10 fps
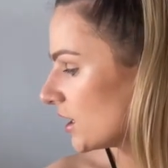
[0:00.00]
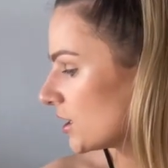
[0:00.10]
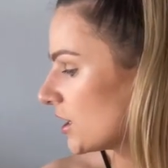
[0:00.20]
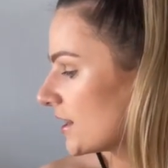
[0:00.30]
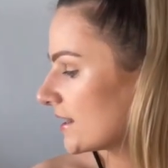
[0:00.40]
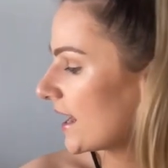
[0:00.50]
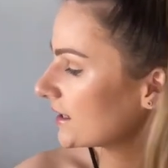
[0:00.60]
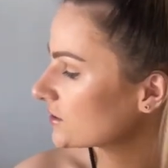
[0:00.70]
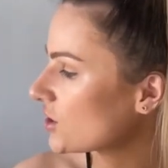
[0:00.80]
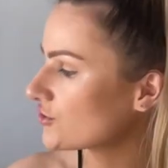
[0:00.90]
The next
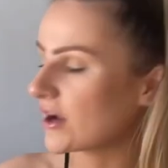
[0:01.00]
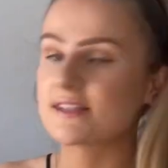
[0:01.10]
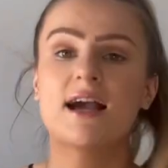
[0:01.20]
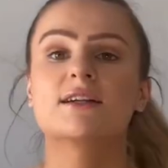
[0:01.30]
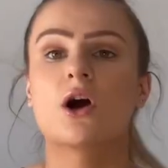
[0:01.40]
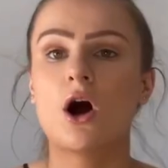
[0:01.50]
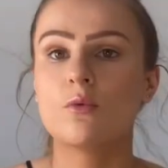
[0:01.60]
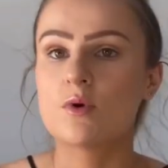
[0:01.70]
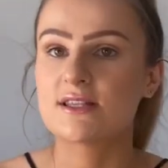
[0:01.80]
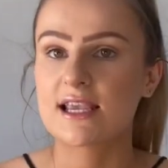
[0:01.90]
dress I got
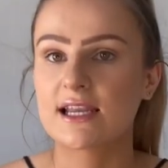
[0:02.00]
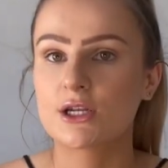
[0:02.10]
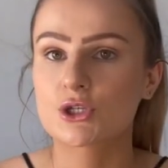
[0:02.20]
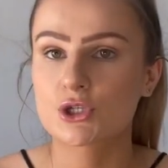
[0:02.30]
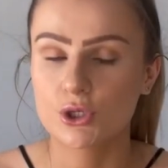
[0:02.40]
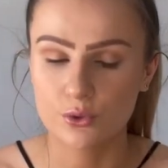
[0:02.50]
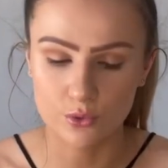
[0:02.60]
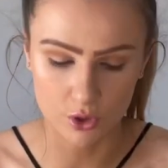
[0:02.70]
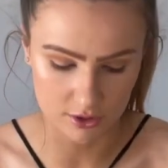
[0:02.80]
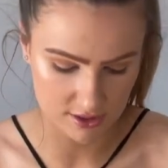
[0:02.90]
was in two
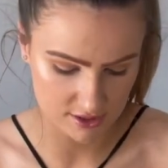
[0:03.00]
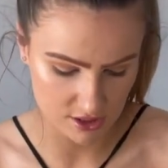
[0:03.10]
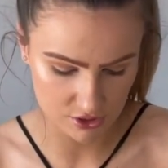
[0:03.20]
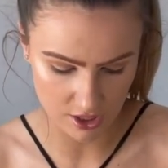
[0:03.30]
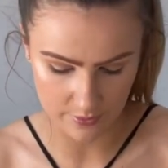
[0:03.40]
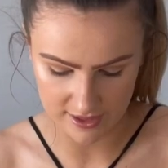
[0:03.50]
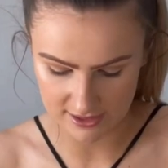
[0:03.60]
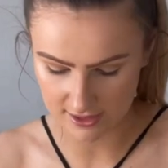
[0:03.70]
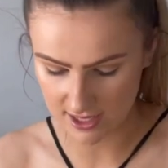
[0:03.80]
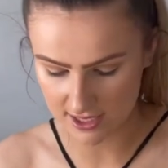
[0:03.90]
colours. So it's
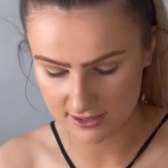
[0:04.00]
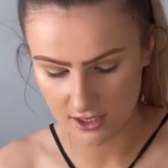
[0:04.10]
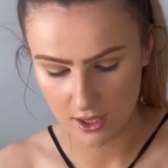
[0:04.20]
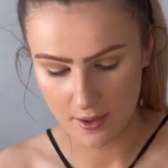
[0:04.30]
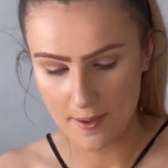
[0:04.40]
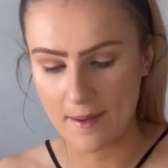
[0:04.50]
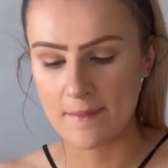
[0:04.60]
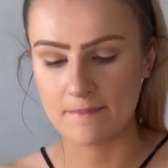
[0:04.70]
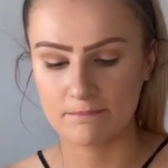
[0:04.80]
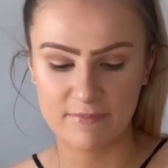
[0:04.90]
this
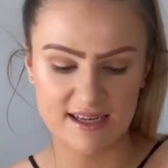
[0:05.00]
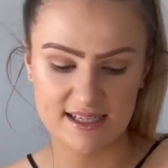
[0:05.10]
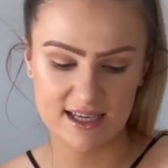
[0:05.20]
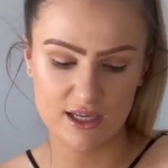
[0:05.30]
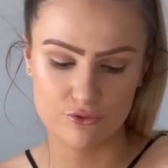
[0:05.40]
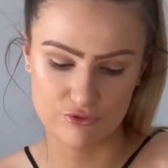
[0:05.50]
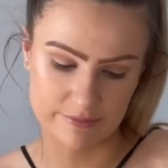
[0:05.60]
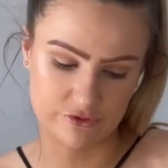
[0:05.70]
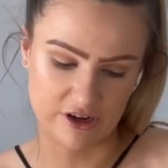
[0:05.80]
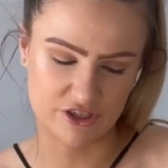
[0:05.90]
midi rib
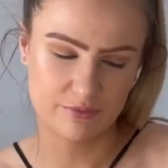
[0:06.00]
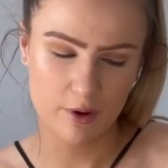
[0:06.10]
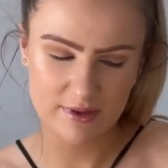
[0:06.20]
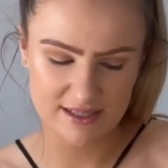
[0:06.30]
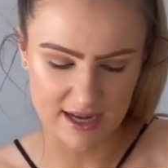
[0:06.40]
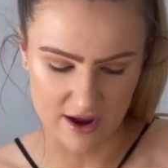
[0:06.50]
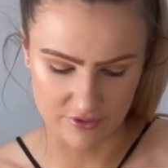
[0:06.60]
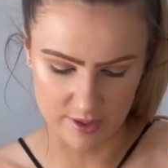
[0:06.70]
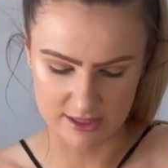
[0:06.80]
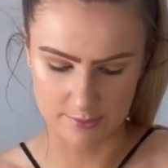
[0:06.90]
dress. You've probably seen it
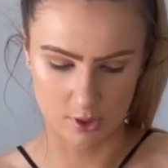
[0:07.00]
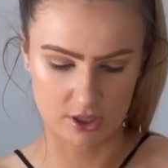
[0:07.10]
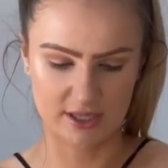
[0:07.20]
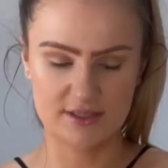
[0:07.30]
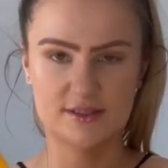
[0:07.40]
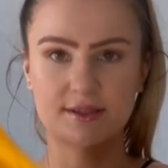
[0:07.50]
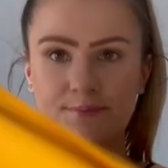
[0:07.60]
everywhere to be honest.